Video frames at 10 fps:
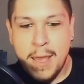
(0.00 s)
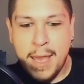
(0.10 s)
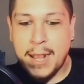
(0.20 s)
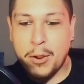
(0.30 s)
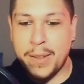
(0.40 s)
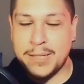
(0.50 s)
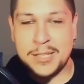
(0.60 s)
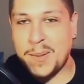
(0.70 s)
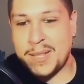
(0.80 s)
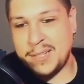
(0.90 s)
Karesi
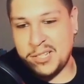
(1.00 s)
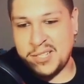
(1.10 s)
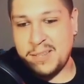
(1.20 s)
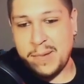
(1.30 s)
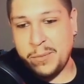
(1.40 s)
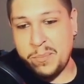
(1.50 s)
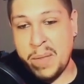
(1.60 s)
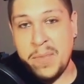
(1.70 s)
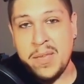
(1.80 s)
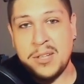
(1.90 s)
basically just telling, like,
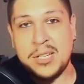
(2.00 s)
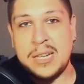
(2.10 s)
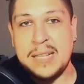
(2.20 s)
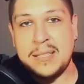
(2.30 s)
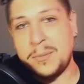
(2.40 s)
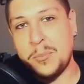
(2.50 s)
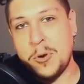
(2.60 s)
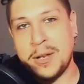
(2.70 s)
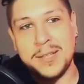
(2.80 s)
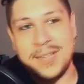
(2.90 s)
maybe y'all should eat some more
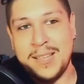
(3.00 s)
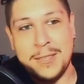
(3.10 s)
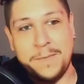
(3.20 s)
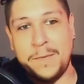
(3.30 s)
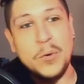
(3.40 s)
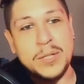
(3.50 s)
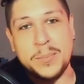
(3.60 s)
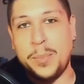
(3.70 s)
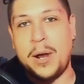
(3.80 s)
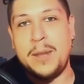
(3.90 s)
because, like, the food is
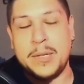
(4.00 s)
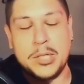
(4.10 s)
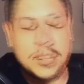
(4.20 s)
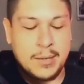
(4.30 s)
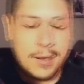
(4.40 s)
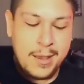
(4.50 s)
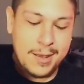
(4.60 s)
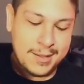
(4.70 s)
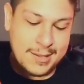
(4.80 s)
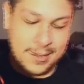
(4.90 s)
bomb and shit.
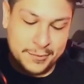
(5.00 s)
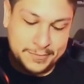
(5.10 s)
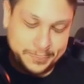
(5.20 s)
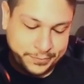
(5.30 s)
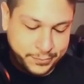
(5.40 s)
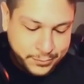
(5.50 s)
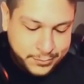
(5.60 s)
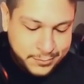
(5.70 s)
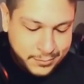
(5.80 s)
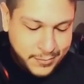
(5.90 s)
So
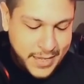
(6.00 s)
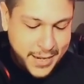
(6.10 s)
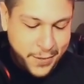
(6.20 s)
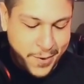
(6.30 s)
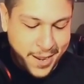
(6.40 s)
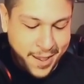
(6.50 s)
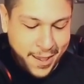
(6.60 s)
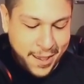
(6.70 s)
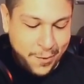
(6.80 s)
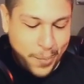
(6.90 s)
Anyway,
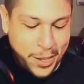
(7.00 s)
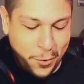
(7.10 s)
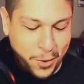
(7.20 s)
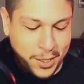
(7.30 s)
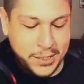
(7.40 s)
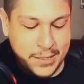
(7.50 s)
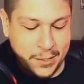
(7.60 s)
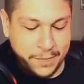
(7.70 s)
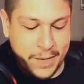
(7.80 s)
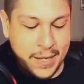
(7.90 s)
we go on to
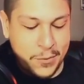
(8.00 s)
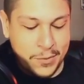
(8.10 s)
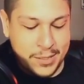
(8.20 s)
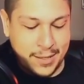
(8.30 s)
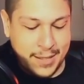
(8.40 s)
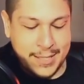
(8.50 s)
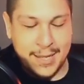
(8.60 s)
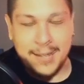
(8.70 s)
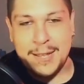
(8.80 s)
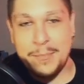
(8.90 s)
Delphine, who's like
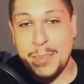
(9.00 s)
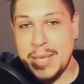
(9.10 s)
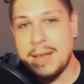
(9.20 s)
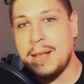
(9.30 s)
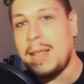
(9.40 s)
telling Bia, like,